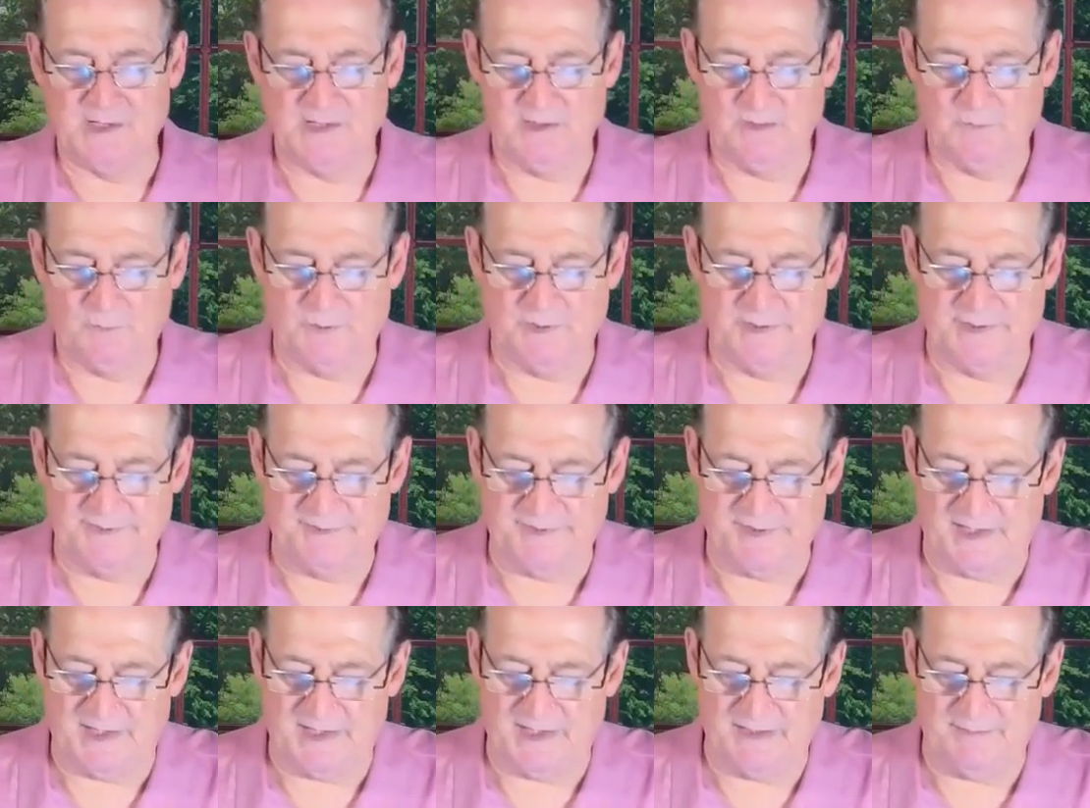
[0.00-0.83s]
with
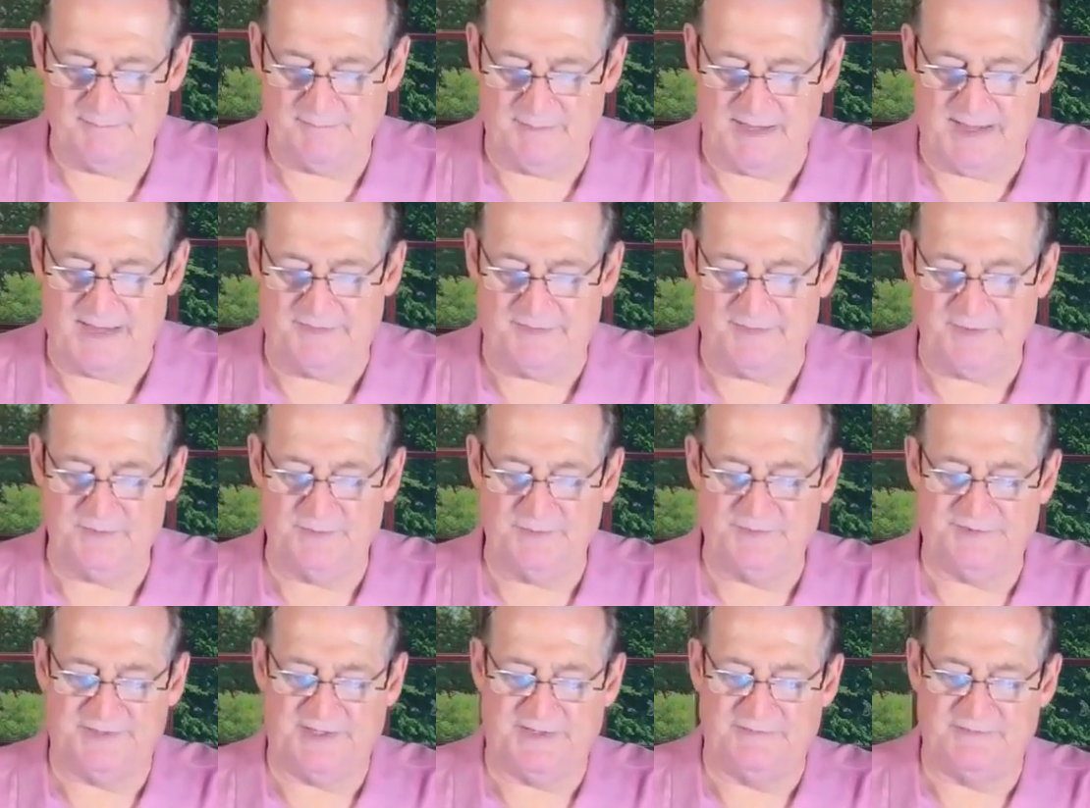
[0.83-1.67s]
uh, Matthew
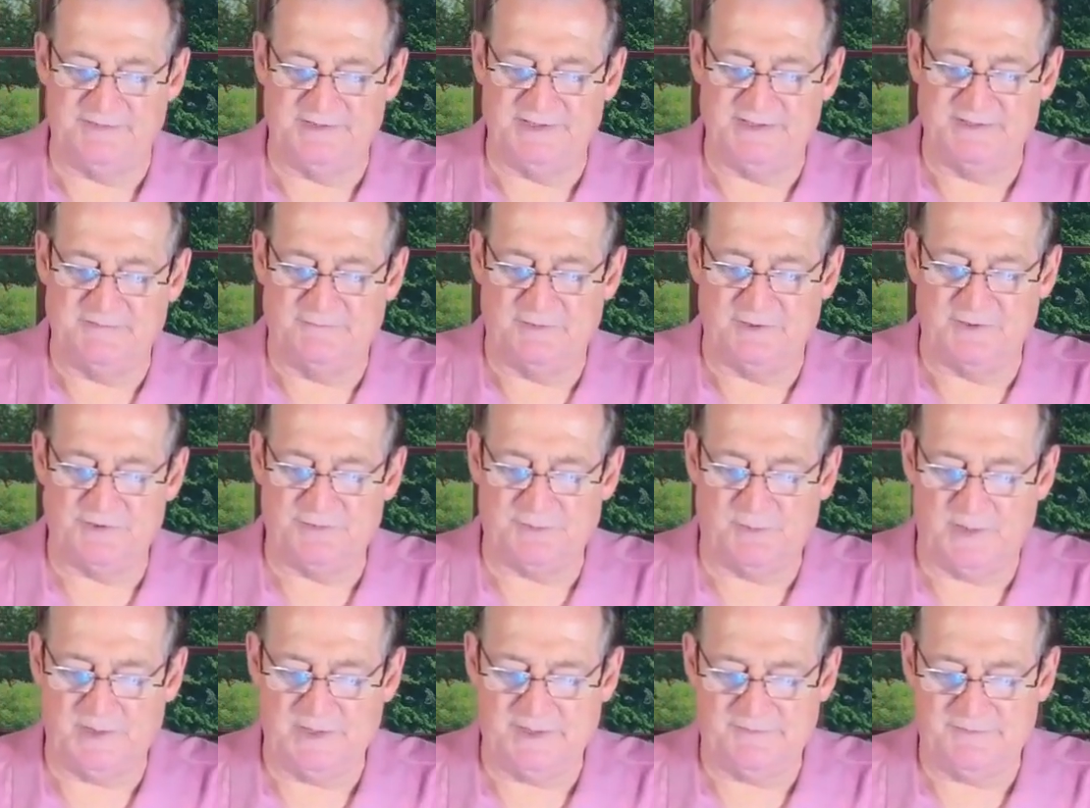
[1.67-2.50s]
17, verse
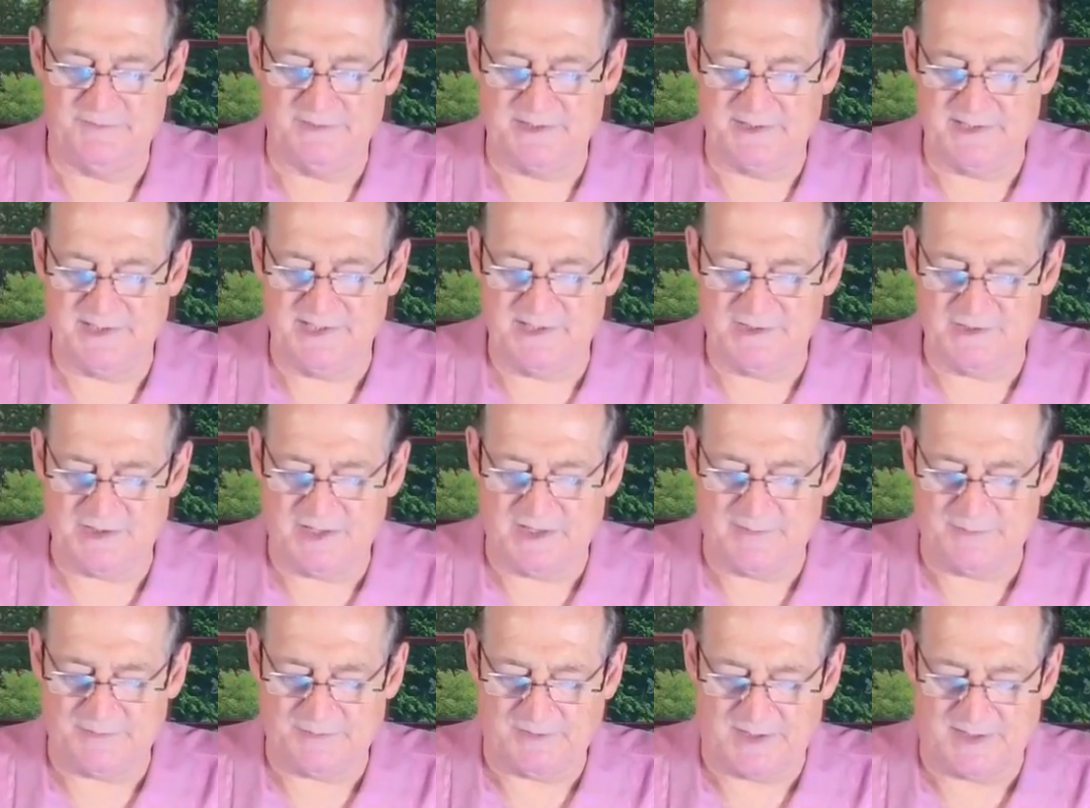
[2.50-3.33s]
20 from the King
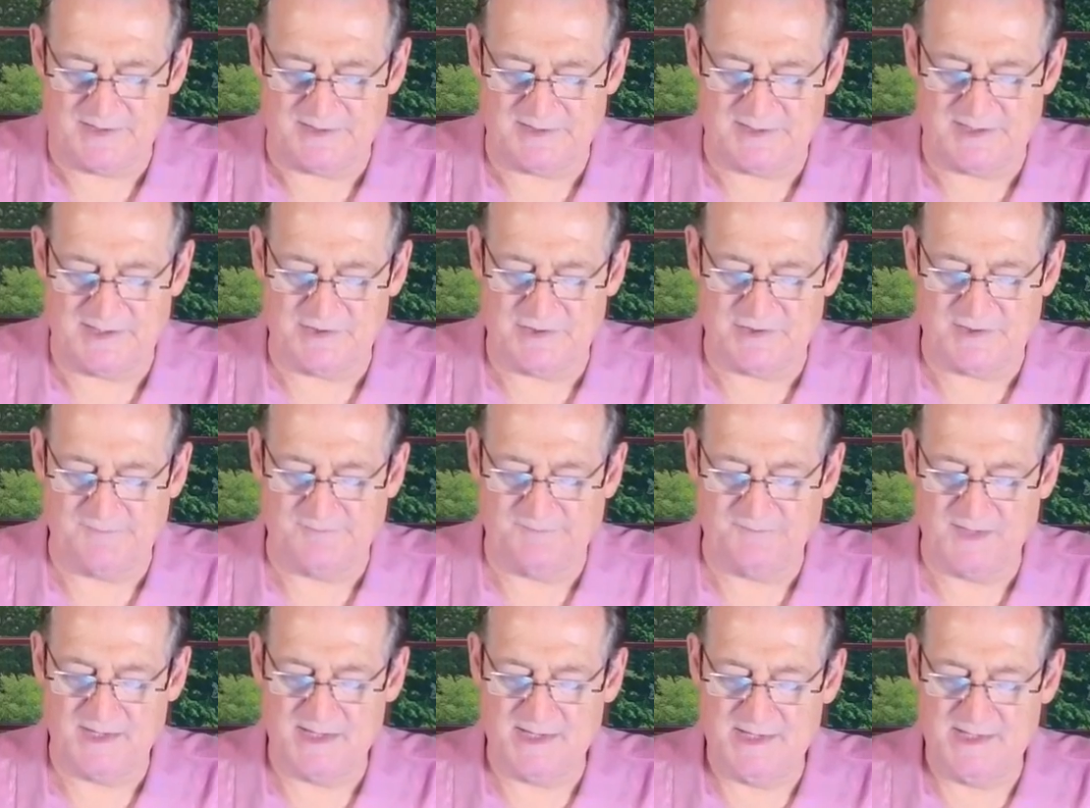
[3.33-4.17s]
James translation.